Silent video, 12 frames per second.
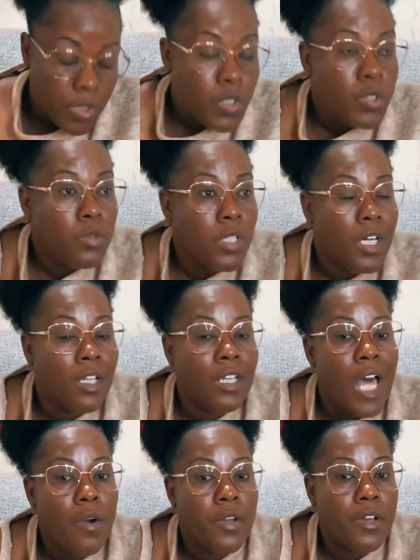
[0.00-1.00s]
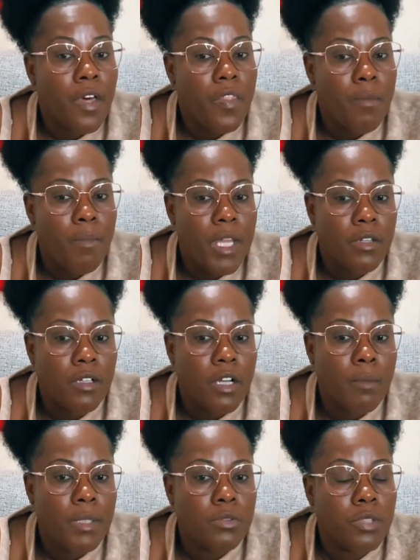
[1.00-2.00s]
once you allow another man to
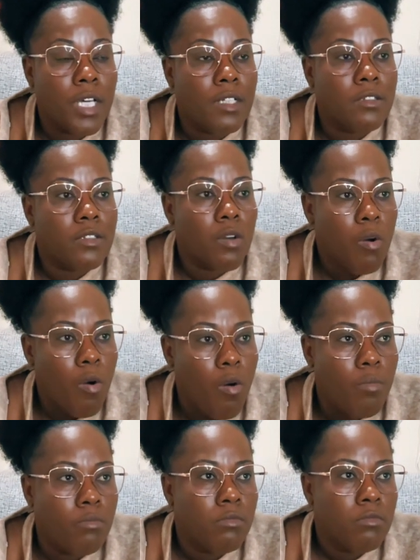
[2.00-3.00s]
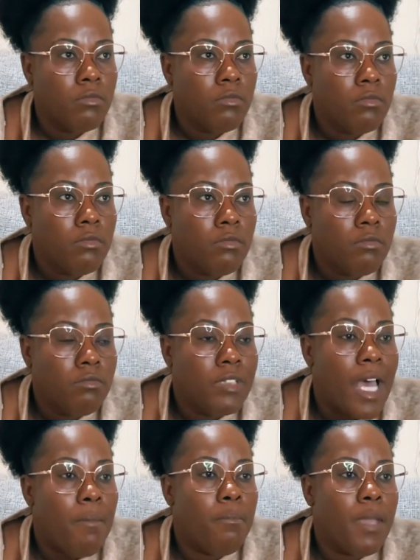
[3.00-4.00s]
come into that home,
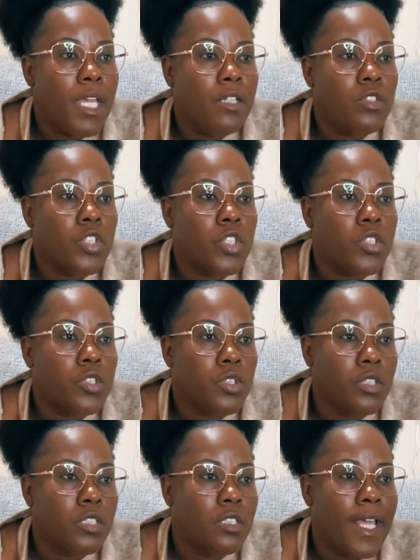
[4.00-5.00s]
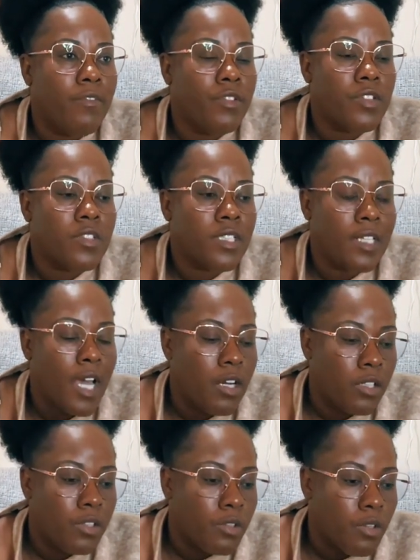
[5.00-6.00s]
that man should never see
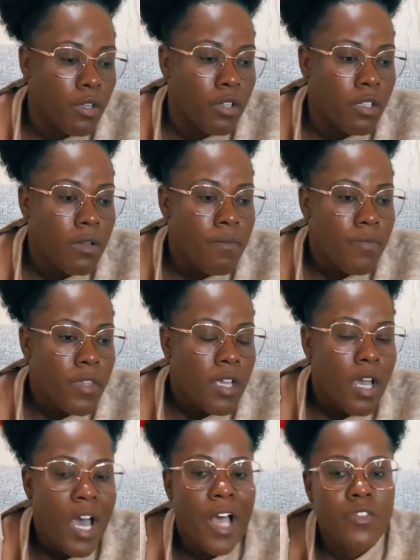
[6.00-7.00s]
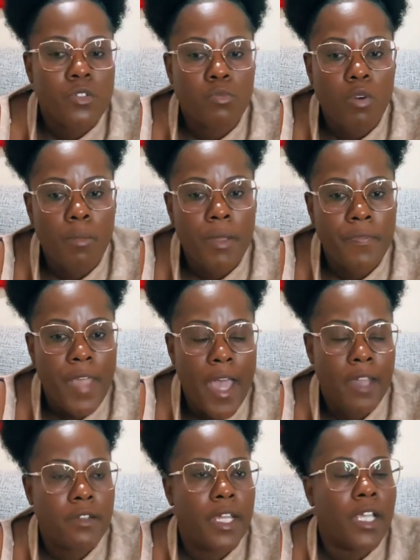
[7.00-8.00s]
that little girl as a woman
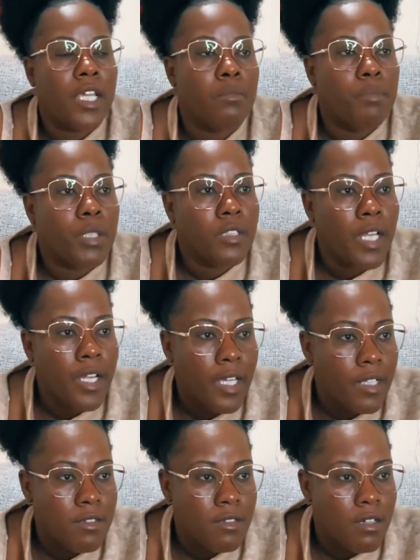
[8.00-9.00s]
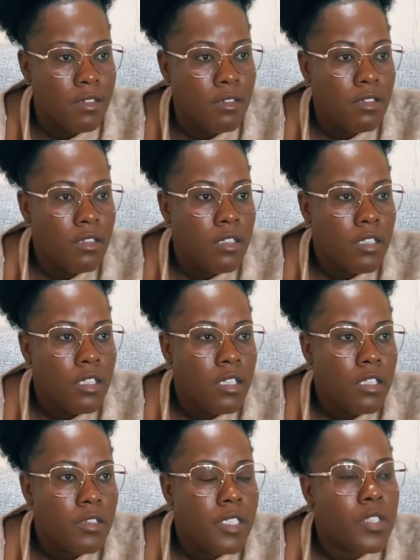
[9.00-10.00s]
that they can put their hands on.
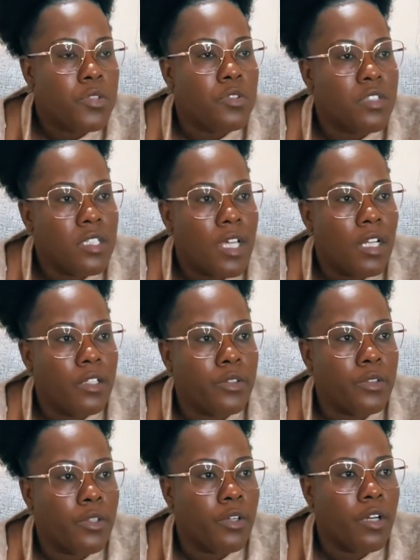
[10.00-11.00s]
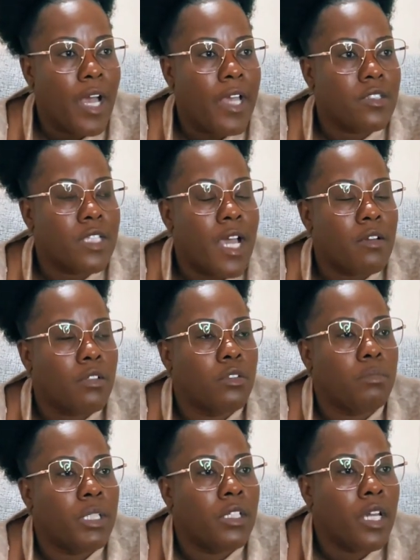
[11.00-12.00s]
They should see that little girl as
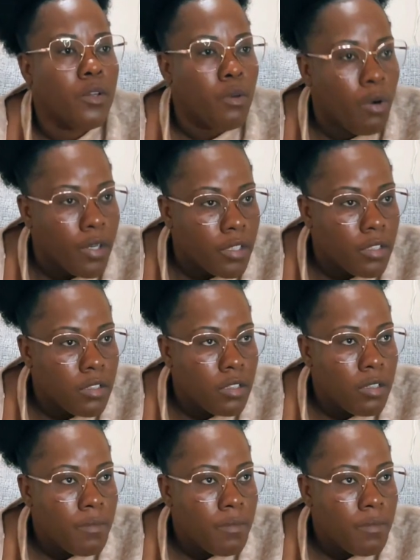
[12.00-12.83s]
that could be their daughter.